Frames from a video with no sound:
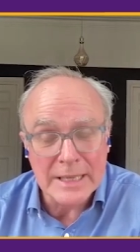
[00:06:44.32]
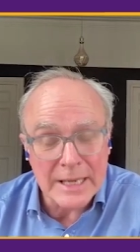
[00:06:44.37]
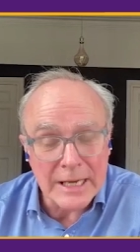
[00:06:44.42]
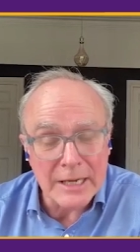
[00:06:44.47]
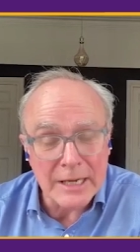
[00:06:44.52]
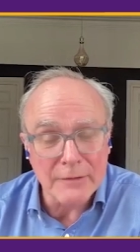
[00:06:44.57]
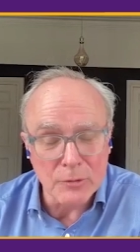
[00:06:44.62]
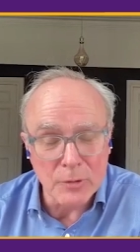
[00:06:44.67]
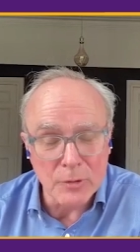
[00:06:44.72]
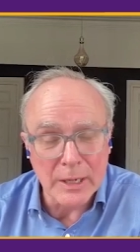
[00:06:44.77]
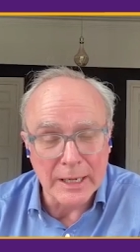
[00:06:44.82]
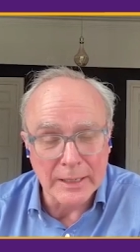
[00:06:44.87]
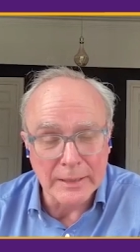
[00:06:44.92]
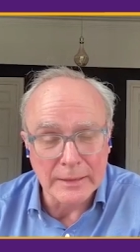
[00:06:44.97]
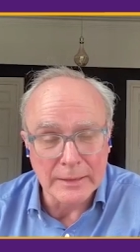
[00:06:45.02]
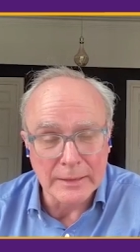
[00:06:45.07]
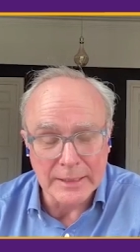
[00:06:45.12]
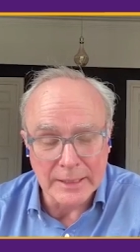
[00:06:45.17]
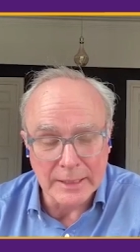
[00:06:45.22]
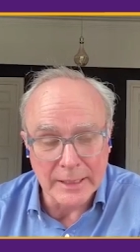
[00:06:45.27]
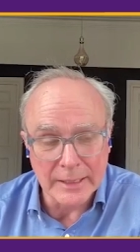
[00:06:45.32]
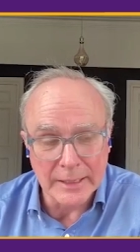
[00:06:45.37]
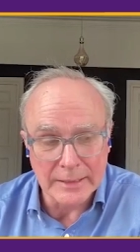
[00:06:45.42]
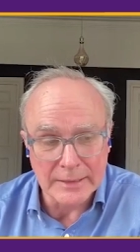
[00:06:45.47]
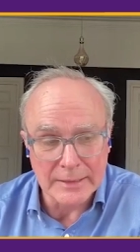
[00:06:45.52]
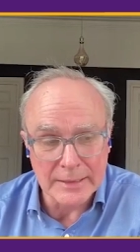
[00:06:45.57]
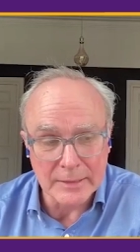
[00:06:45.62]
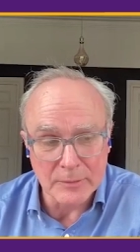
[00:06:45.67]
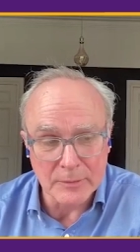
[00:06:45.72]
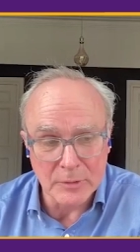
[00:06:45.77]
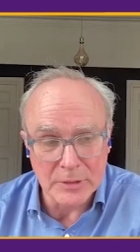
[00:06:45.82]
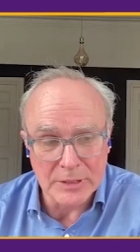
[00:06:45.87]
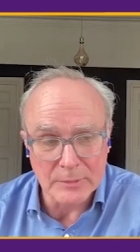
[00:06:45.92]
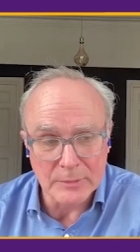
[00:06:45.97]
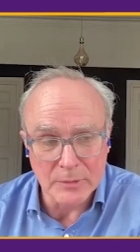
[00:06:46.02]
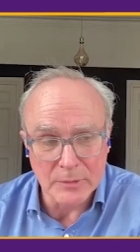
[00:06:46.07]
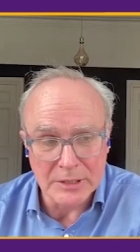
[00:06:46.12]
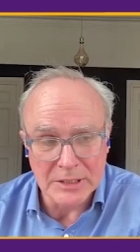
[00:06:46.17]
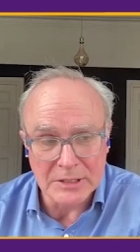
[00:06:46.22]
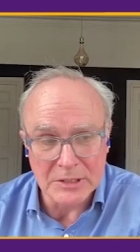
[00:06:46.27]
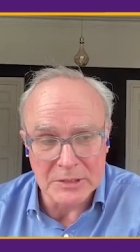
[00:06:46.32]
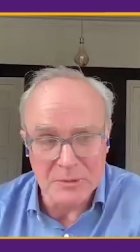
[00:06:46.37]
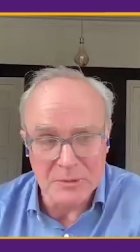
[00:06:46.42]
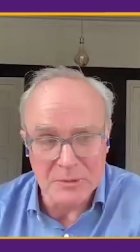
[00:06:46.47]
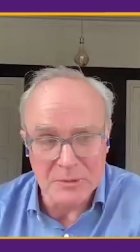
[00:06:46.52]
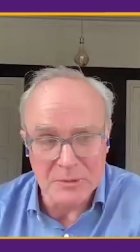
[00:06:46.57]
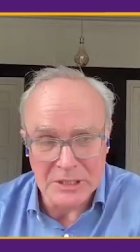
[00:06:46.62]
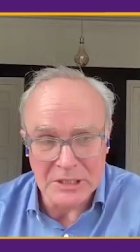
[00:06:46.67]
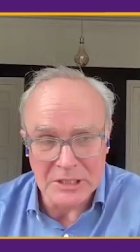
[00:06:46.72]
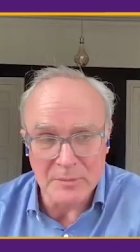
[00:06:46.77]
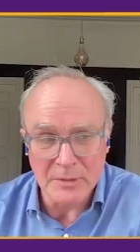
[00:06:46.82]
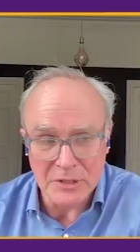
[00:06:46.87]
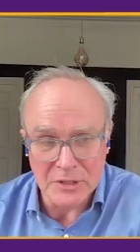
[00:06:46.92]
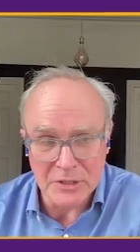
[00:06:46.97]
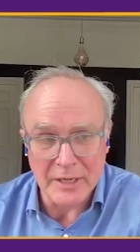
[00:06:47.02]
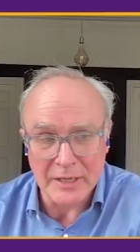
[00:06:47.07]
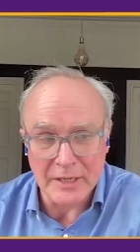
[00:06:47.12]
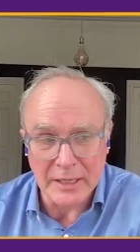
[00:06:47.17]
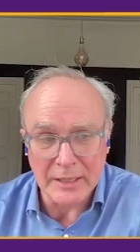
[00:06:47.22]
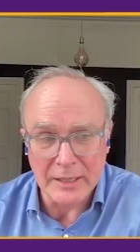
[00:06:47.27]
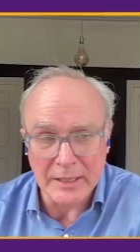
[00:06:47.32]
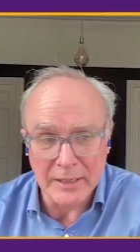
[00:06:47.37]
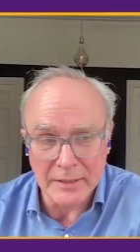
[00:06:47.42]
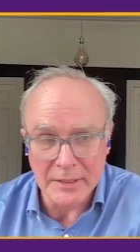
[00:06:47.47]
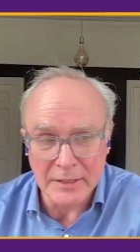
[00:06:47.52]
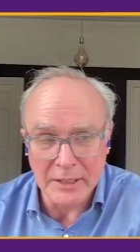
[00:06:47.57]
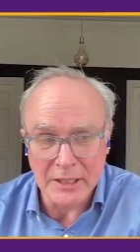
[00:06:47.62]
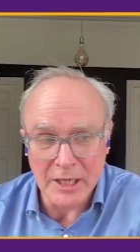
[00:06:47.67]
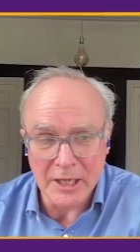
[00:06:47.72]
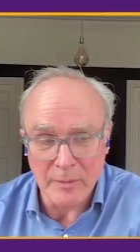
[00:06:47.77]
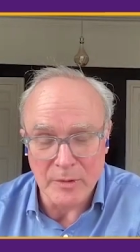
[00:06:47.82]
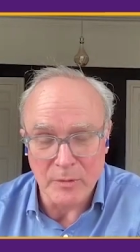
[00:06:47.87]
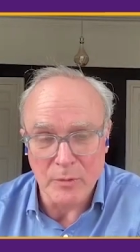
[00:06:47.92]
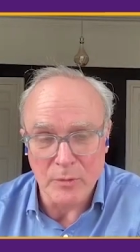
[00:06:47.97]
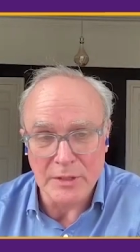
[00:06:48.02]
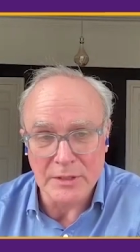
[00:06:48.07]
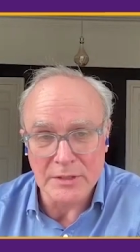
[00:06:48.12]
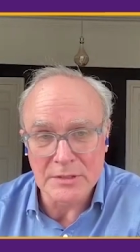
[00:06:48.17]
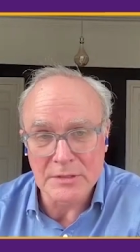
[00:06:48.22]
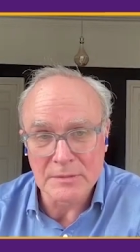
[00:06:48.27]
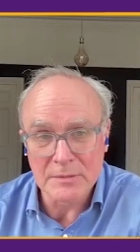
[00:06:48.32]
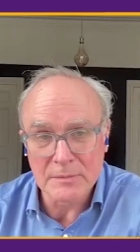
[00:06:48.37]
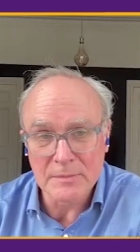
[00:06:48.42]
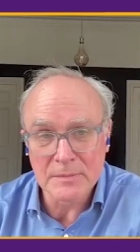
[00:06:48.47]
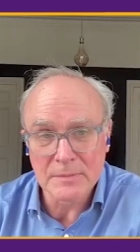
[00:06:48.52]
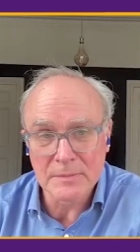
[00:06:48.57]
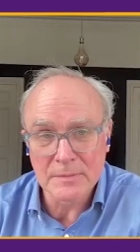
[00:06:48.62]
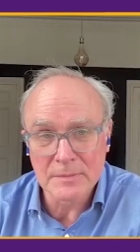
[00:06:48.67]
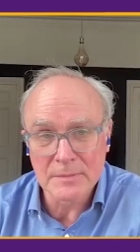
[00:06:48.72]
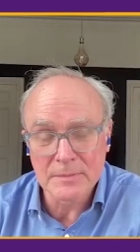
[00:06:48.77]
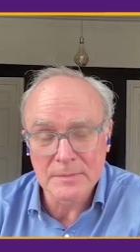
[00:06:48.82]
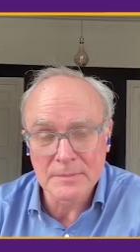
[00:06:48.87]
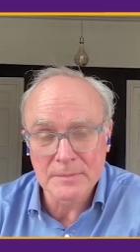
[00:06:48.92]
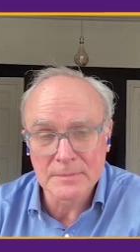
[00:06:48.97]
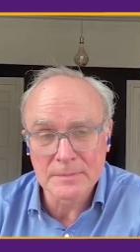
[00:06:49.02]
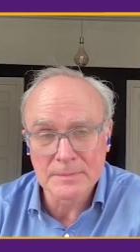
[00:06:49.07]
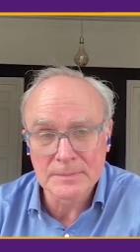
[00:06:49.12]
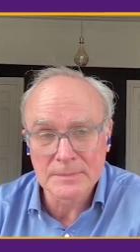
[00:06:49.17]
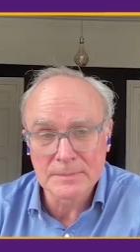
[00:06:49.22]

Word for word: and that would need careful handling. And I think we, we need to we need to be tracking that in the coming weeks.